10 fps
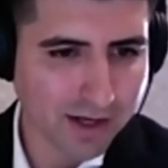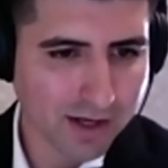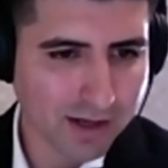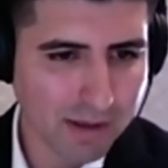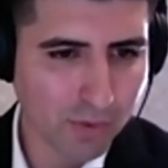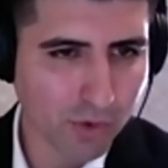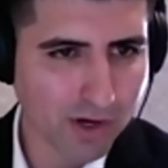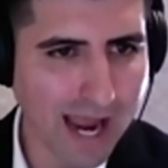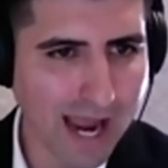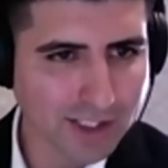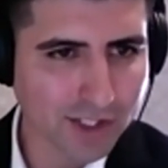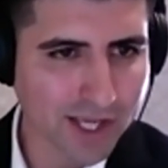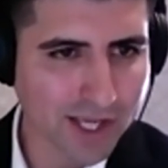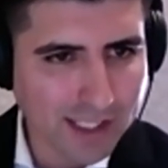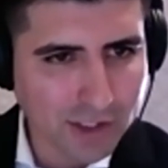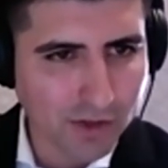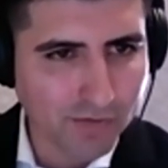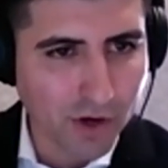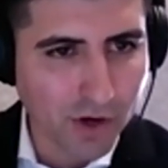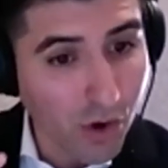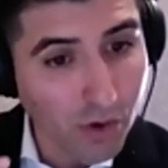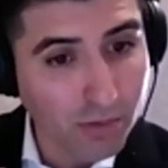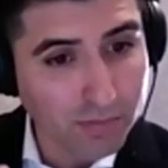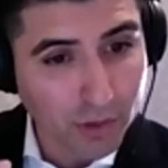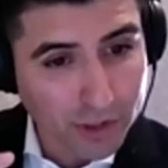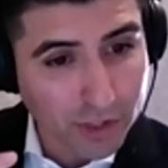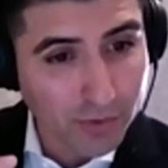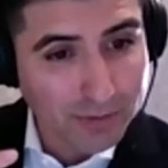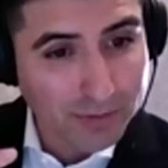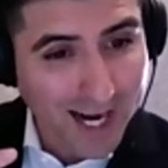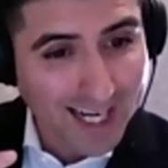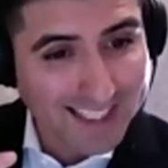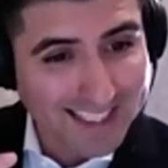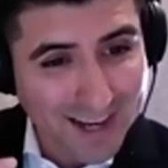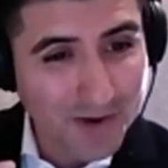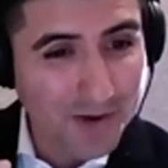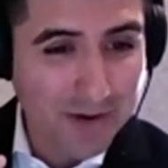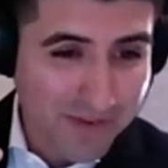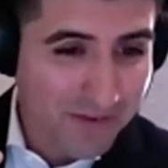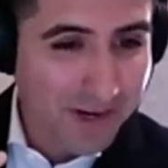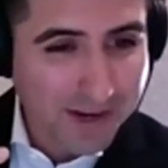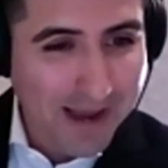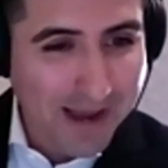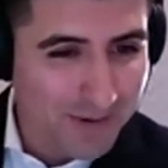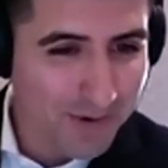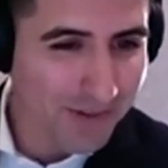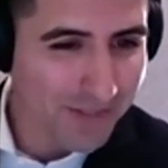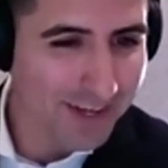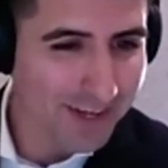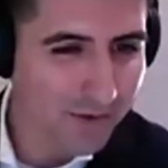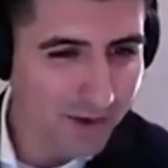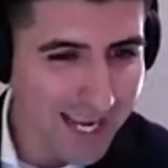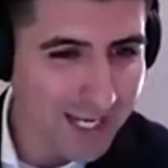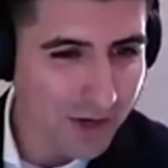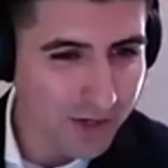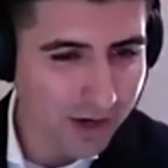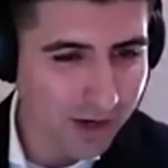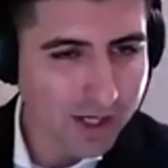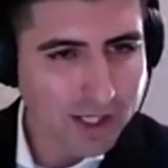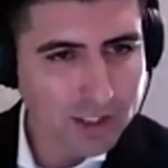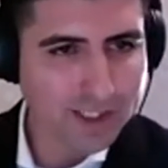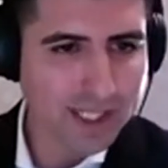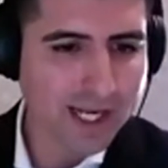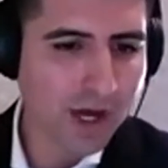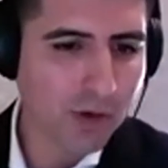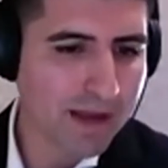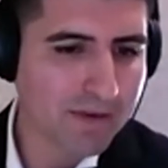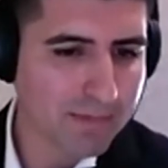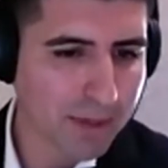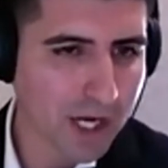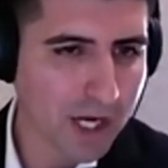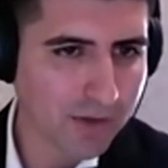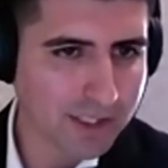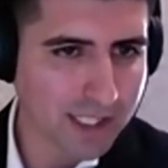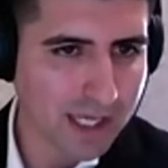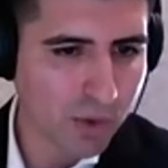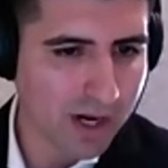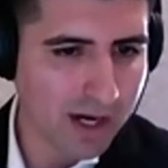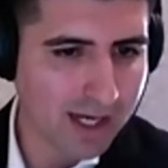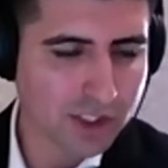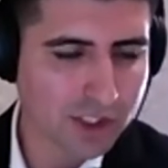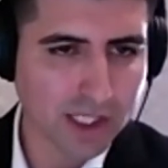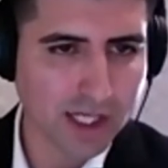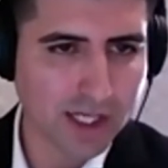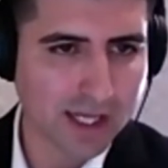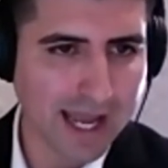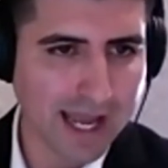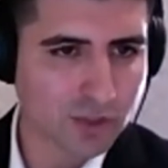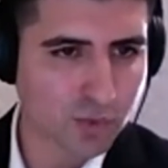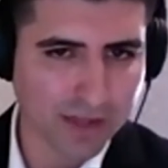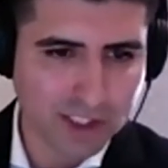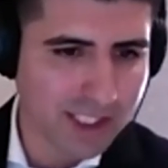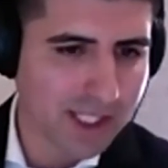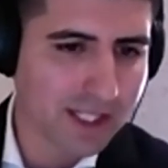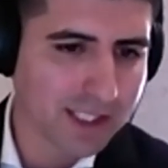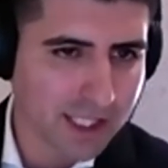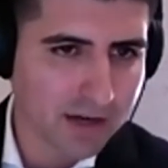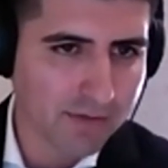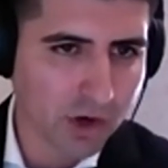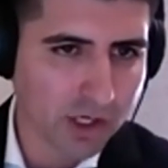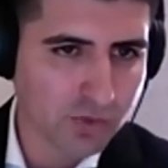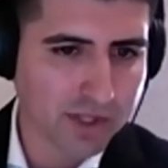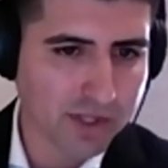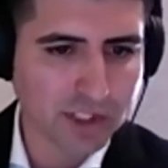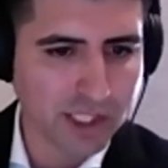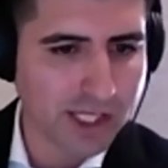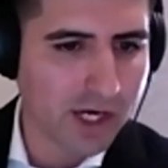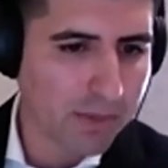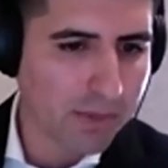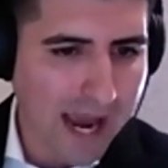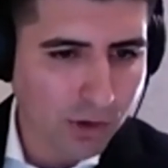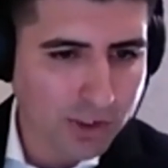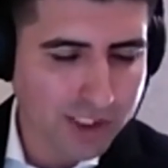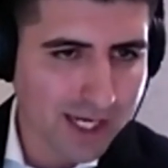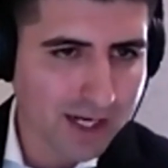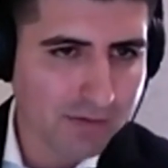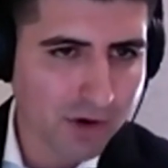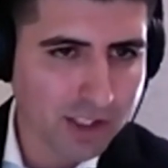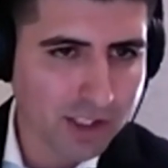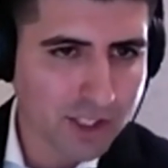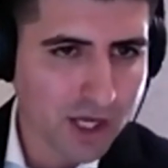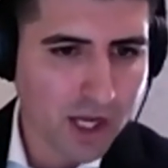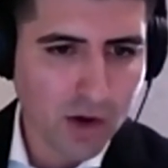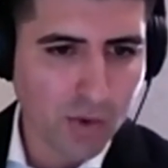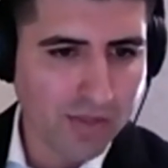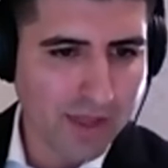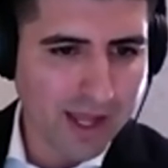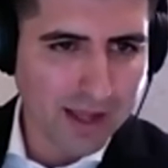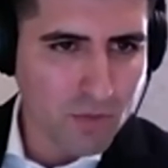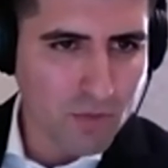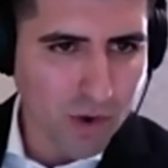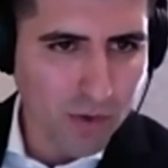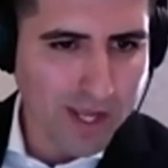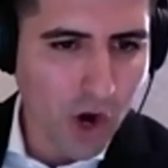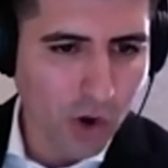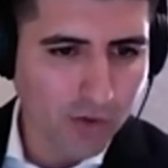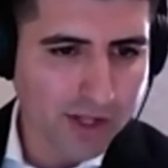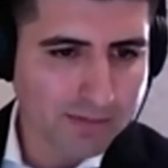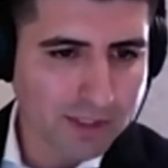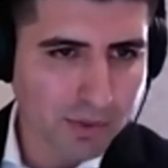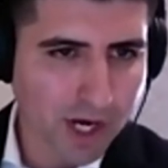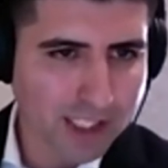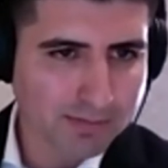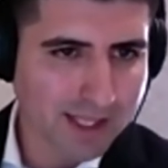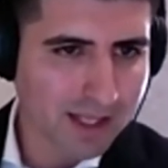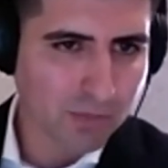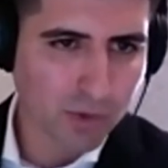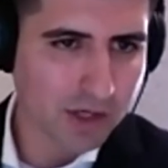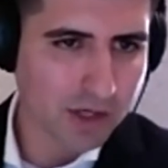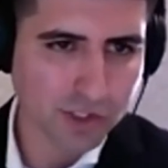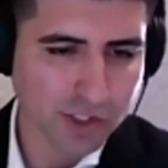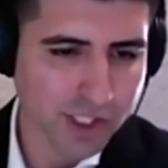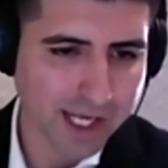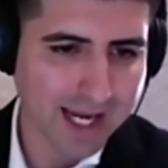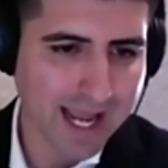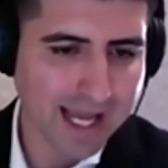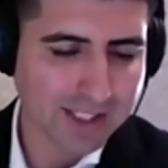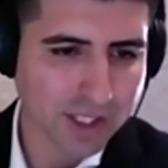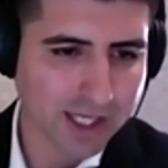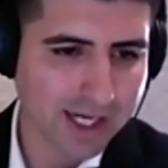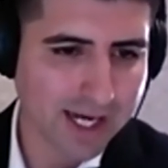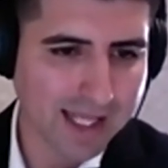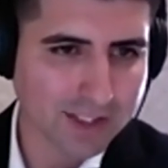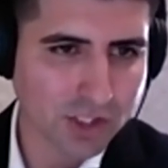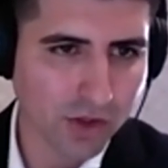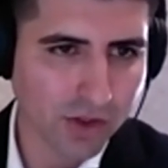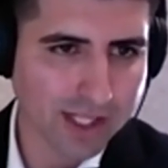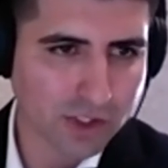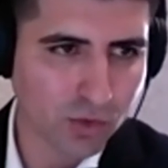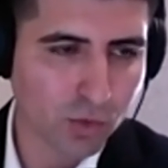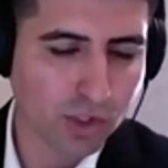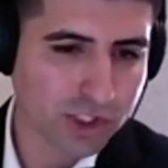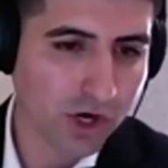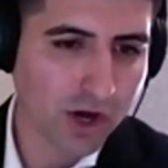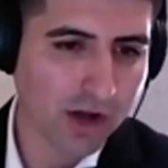people actually gonna answer the phone. Oh, Jose Luis Morales. Oh, we've heard about you on the radio. Yeah. You know, so it's going to help everybody on the team. When it's just going to enhance when they see a listing of ours, when they see an open house sign of ours, mm-hmm. when they when we call them to prospect them, Radio is just going to enhance enhance all of that. So we'll start off